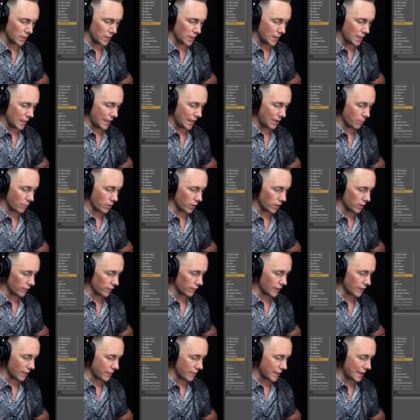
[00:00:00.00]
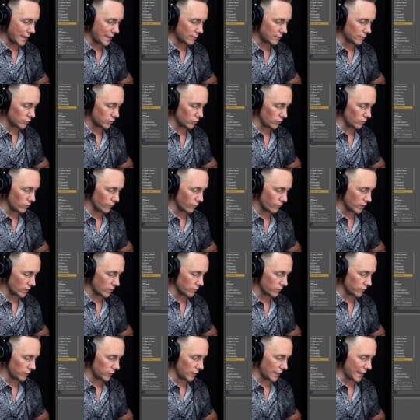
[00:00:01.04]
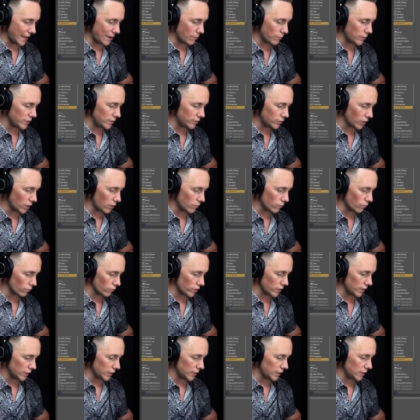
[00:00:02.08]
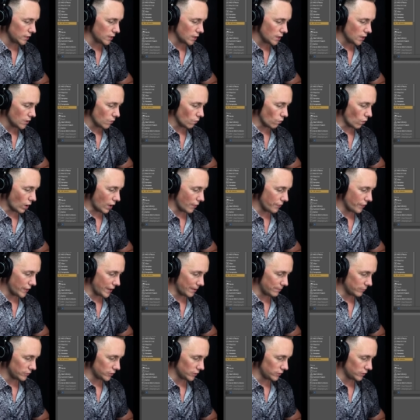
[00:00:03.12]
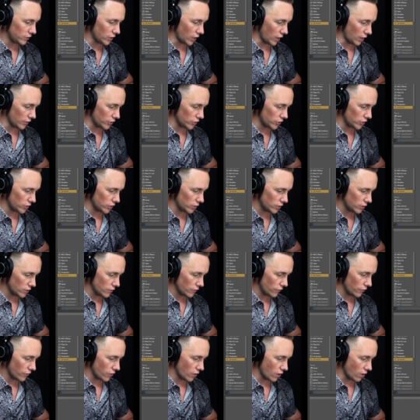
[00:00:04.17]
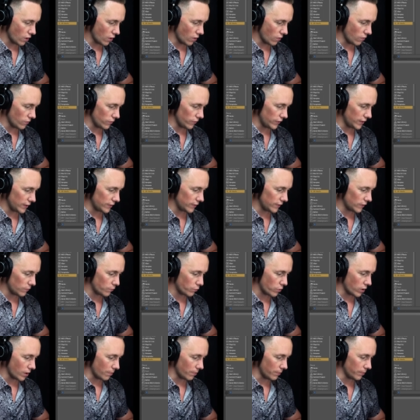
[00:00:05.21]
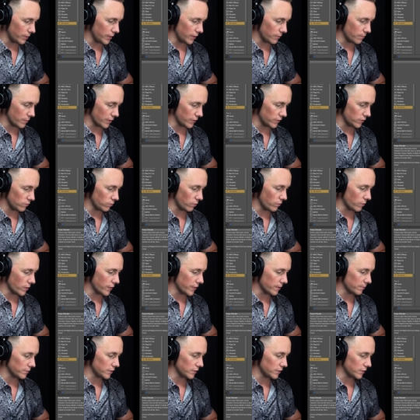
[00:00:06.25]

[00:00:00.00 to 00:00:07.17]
And we're going to assign that to the frequency, and we don't really want them to touch. So this is probably as much as we want them to